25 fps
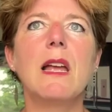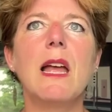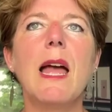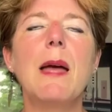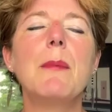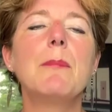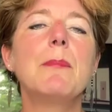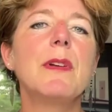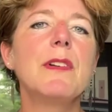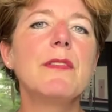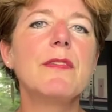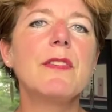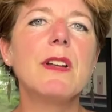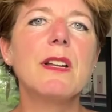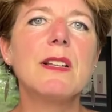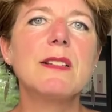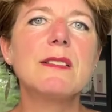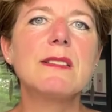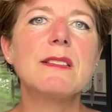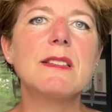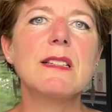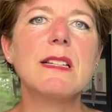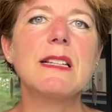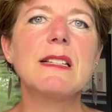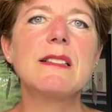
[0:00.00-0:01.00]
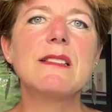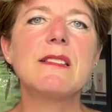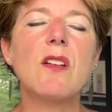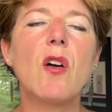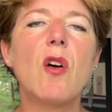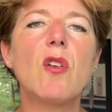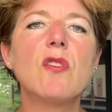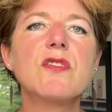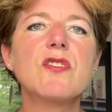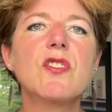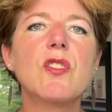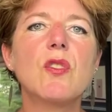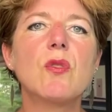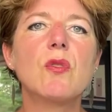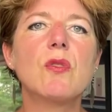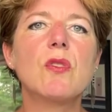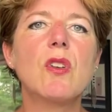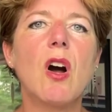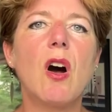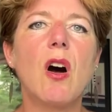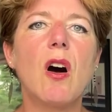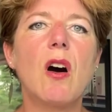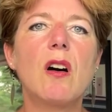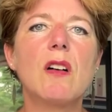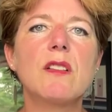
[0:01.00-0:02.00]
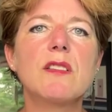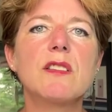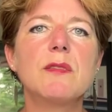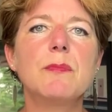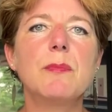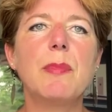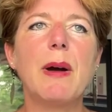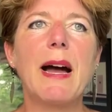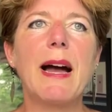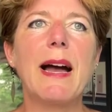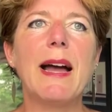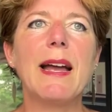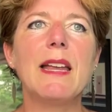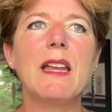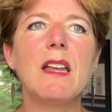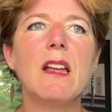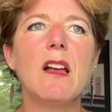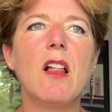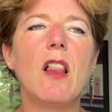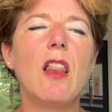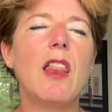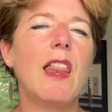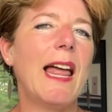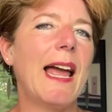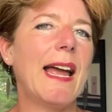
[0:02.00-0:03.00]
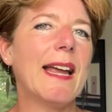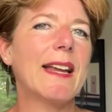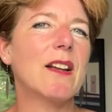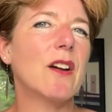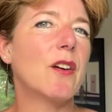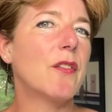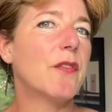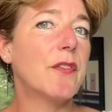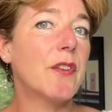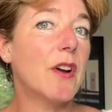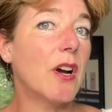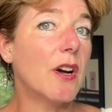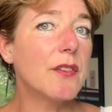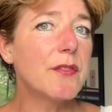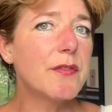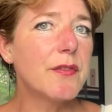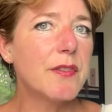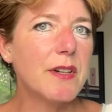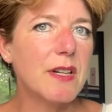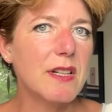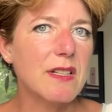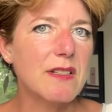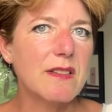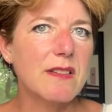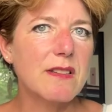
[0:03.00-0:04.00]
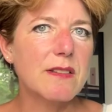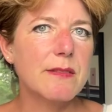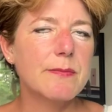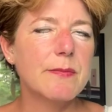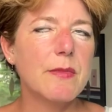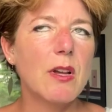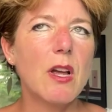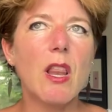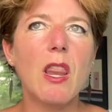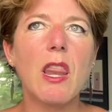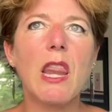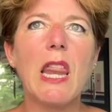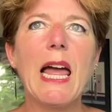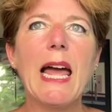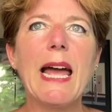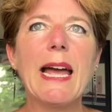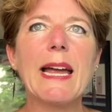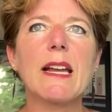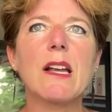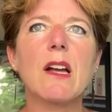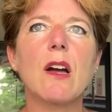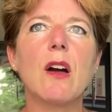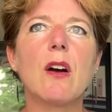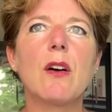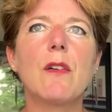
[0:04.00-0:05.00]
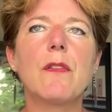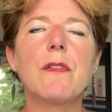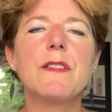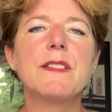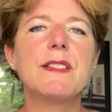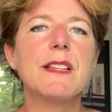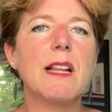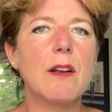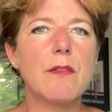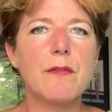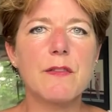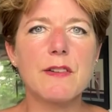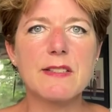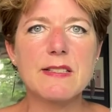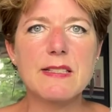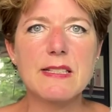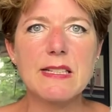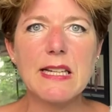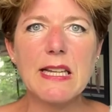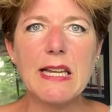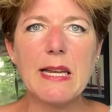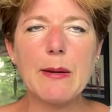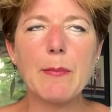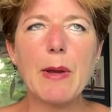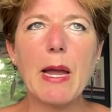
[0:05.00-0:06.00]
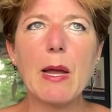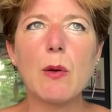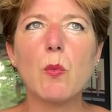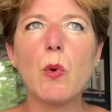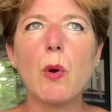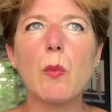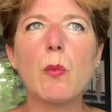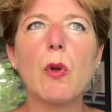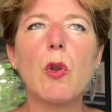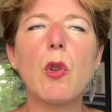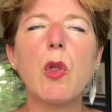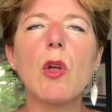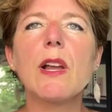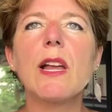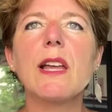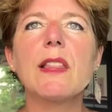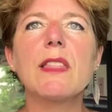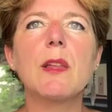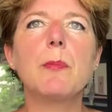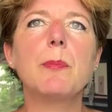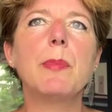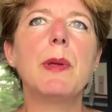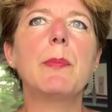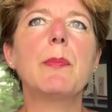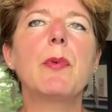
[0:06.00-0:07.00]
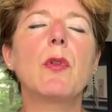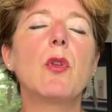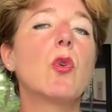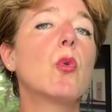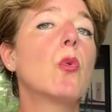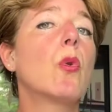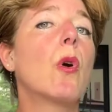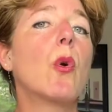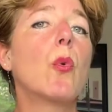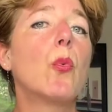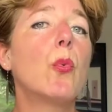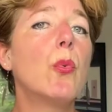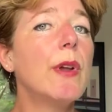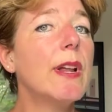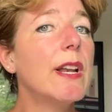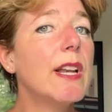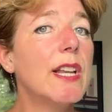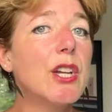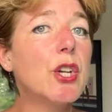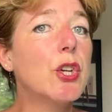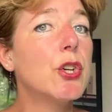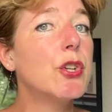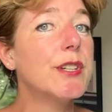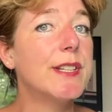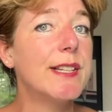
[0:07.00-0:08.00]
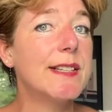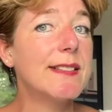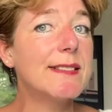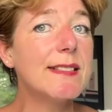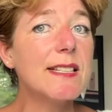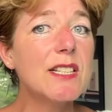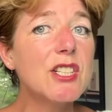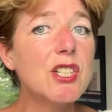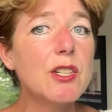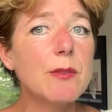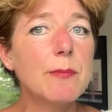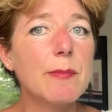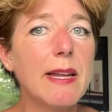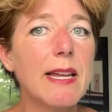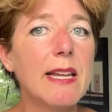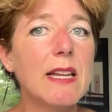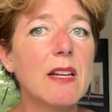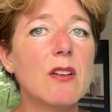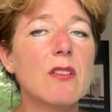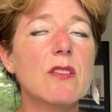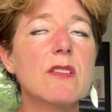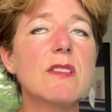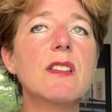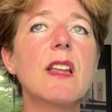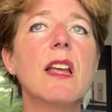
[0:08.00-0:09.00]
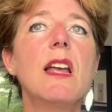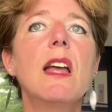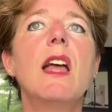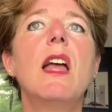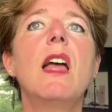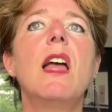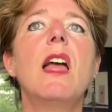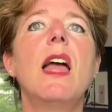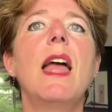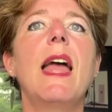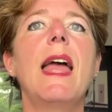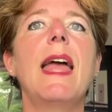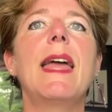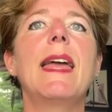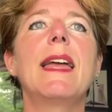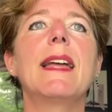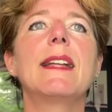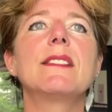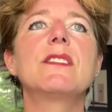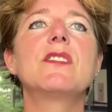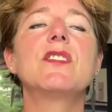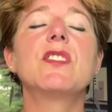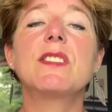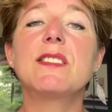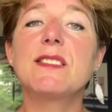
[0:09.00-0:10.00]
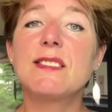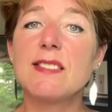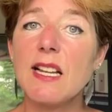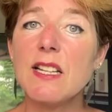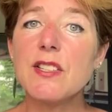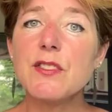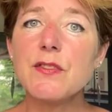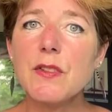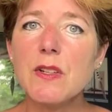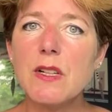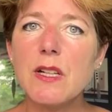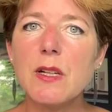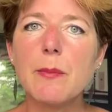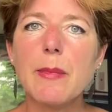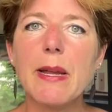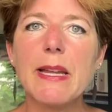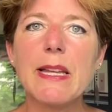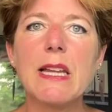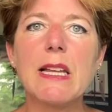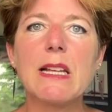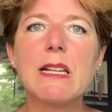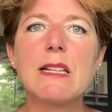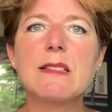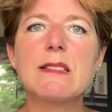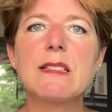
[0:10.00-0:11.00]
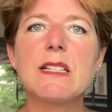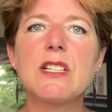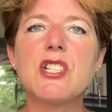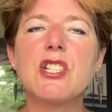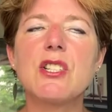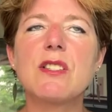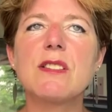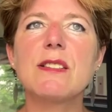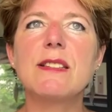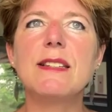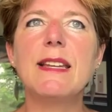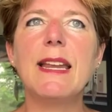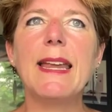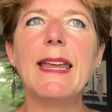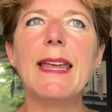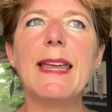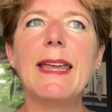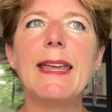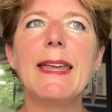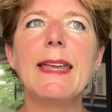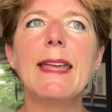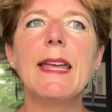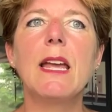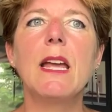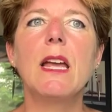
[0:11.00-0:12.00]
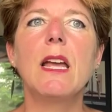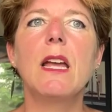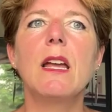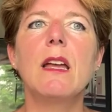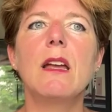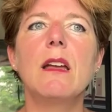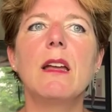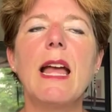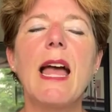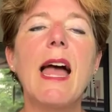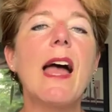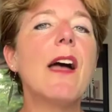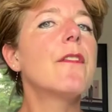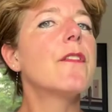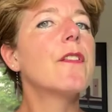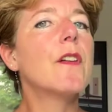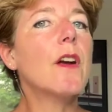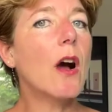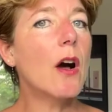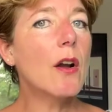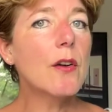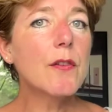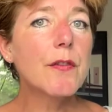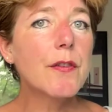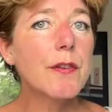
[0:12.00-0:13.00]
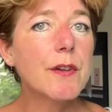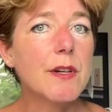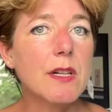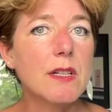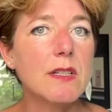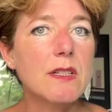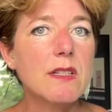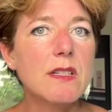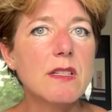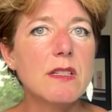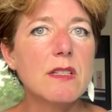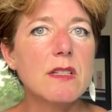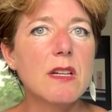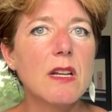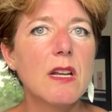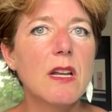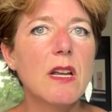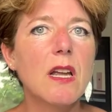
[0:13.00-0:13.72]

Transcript: Ambivalence is also caused by a lack of confidence, a lack of self-esteem. And when we look at the people who are really good decision makers and successful in making decisions, they have confidence.